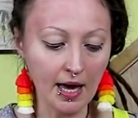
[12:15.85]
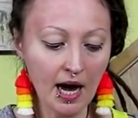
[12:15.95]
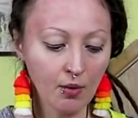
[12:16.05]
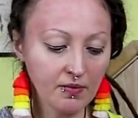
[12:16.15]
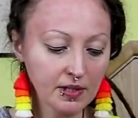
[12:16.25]

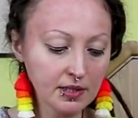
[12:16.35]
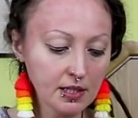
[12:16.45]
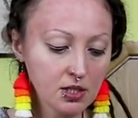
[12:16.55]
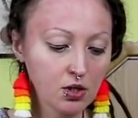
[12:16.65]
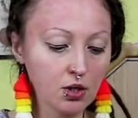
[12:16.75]
However, there
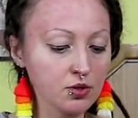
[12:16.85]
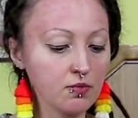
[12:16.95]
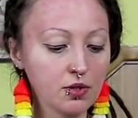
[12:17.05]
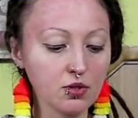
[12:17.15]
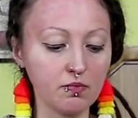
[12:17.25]
is lots
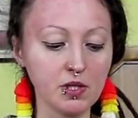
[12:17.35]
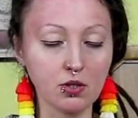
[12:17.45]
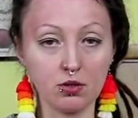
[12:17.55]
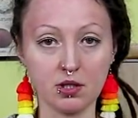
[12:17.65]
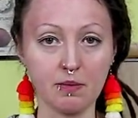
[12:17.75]
of
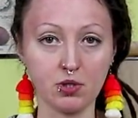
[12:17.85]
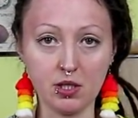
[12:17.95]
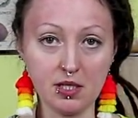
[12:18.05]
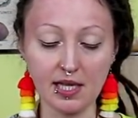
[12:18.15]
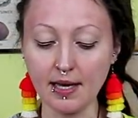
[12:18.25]

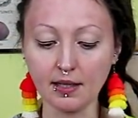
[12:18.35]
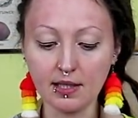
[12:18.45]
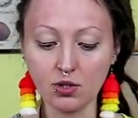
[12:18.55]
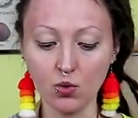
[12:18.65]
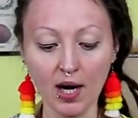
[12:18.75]
misconceptions saying
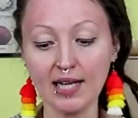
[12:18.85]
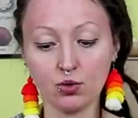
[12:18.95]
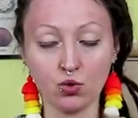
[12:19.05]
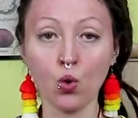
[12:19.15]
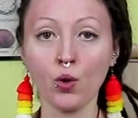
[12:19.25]
that you
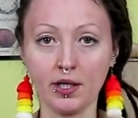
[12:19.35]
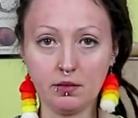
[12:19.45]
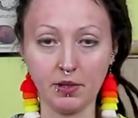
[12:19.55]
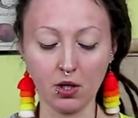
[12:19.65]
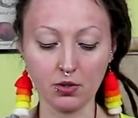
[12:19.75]
cannot cook
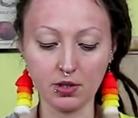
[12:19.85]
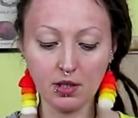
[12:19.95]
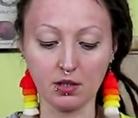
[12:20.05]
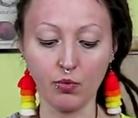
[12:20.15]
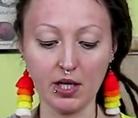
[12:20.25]
it because
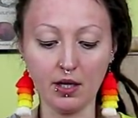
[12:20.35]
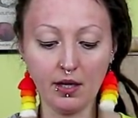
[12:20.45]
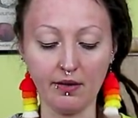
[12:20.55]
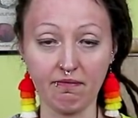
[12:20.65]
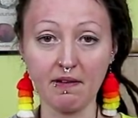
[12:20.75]
it
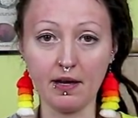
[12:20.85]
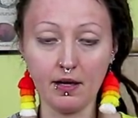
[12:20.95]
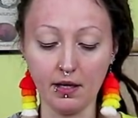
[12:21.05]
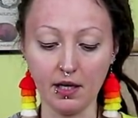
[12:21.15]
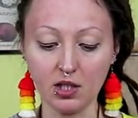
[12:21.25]

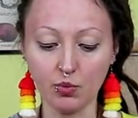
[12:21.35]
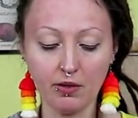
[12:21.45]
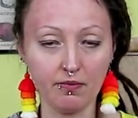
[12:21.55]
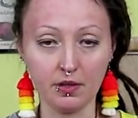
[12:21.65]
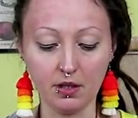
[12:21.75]
will